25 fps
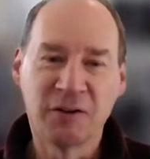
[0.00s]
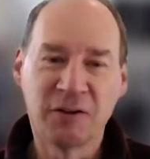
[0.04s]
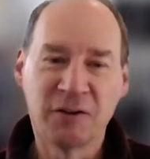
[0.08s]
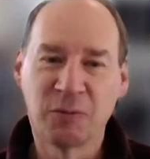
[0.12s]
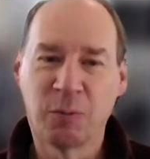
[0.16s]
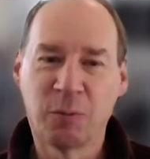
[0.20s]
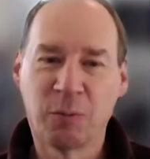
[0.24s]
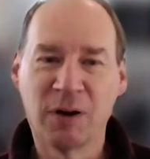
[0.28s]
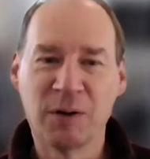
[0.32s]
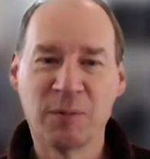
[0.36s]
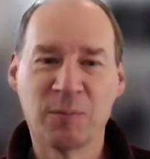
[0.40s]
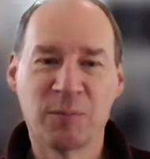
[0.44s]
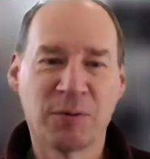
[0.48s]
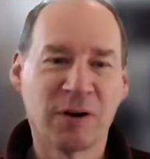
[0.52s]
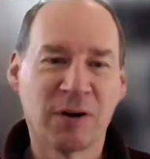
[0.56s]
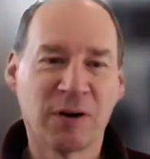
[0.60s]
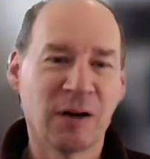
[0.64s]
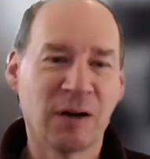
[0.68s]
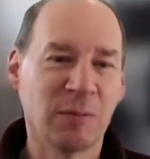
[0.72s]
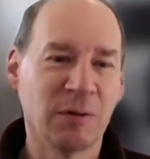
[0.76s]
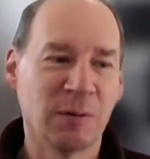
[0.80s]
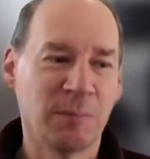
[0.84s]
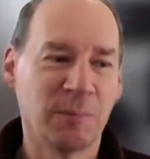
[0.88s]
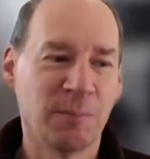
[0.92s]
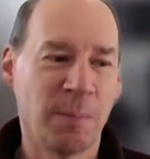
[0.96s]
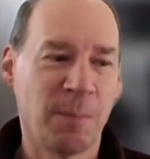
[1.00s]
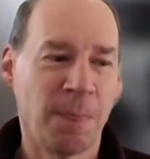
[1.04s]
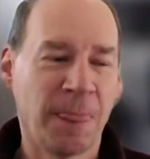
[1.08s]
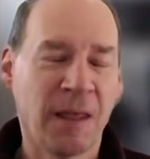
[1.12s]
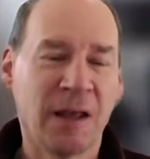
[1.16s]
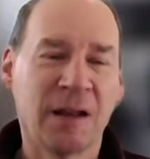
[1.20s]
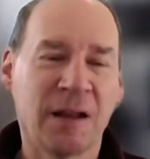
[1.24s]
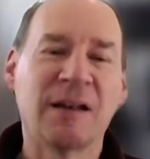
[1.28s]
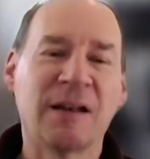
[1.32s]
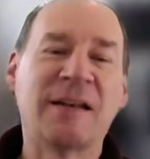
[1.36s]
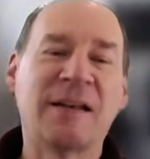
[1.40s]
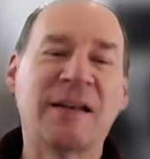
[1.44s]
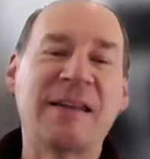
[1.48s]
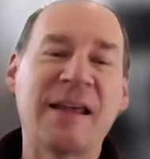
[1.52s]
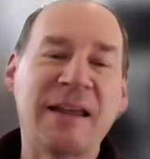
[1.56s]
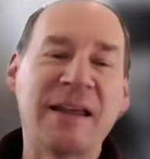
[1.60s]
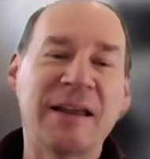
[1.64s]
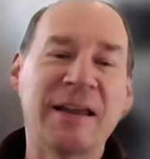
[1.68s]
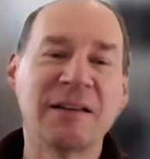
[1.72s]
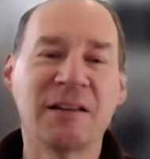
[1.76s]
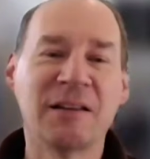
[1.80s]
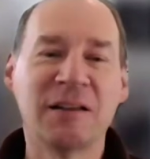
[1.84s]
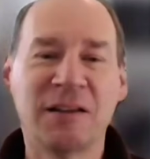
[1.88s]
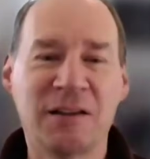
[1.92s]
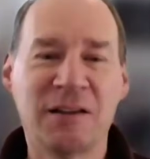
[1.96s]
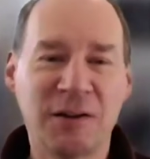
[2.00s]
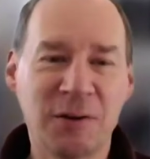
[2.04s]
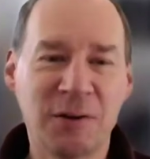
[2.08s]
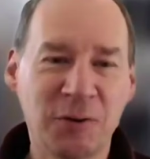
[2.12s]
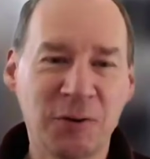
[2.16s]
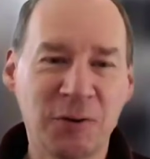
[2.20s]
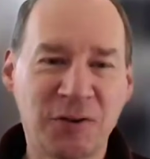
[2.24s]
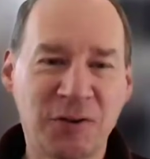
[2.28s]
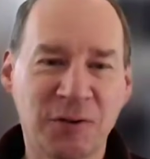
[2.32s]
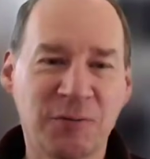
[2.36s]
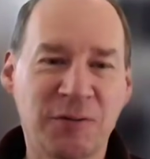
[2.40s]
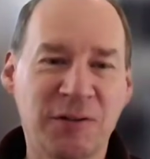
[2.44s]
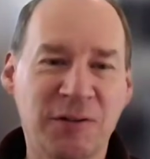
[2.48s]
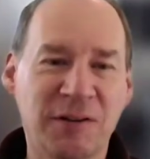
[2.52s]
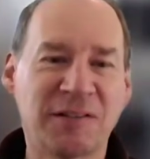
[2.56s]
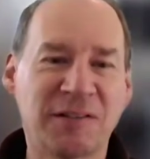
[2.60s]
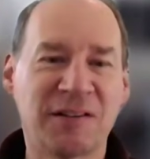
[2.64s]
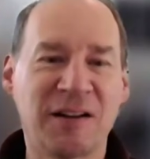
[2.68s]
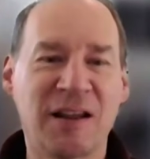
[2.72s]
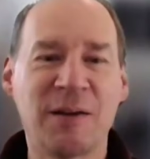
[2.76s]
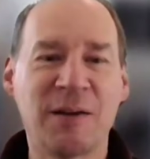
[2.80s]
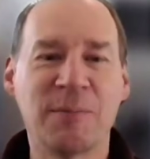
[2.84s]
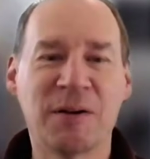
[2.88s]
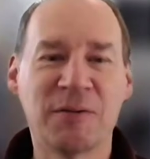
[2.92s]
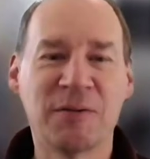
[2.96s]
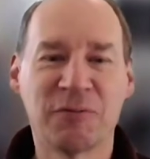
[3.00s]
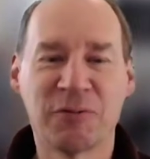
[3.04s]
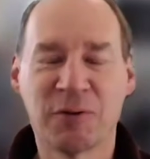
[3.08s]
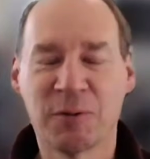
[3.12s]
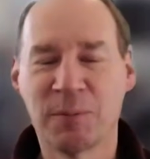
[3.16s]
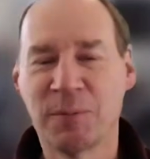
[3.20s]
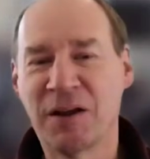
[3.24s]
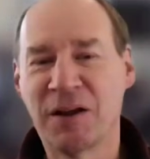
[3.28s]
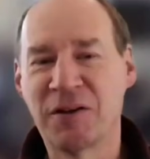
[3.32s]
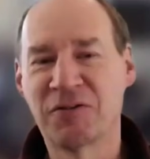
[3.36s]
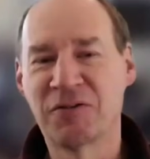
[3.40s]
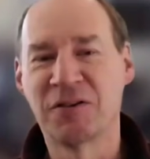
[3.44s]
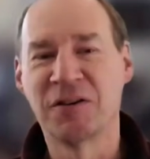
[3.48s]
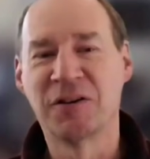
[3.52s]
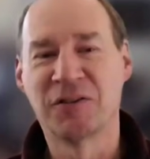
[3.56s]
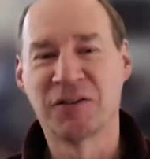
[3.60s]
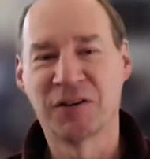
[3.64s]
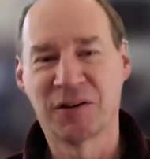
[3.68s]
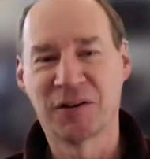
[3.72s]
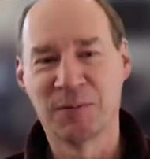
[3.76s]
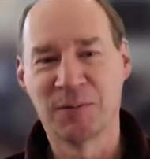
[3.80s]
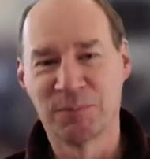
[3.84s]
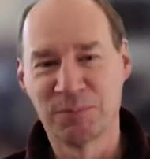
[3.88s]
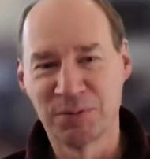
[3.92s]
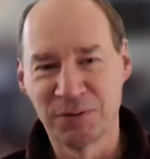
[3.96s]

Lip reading: is one problem. Daily use of the same information is a